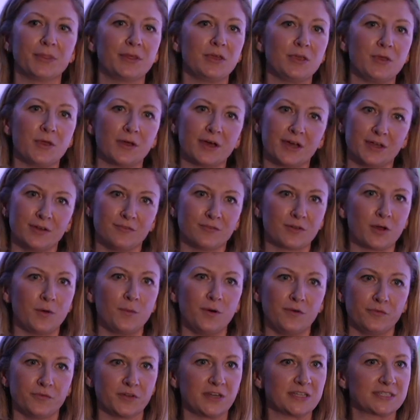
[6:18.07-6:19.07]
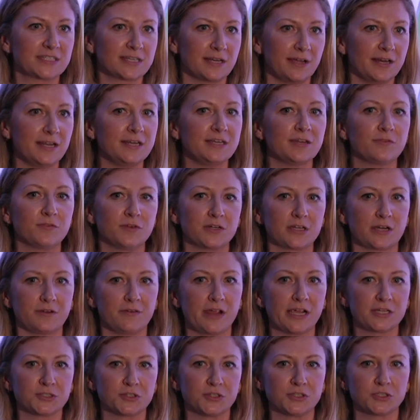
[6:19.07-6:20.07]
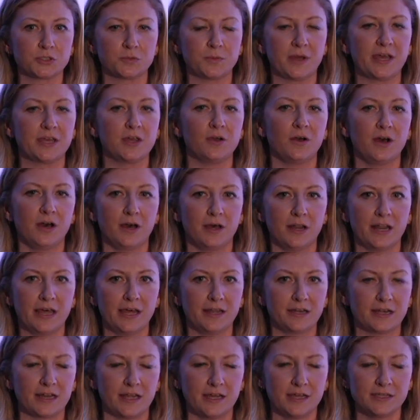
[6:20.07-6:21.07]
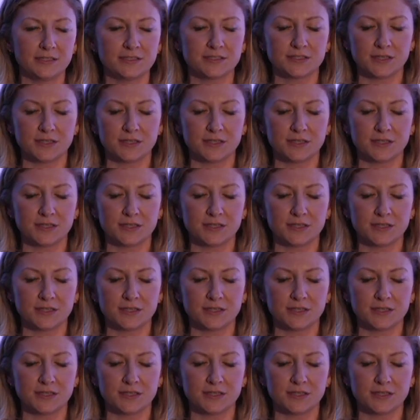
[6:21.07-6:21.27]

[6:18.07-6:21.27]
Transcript: that you kind of go off in a slightly different direction to where your heartland lies.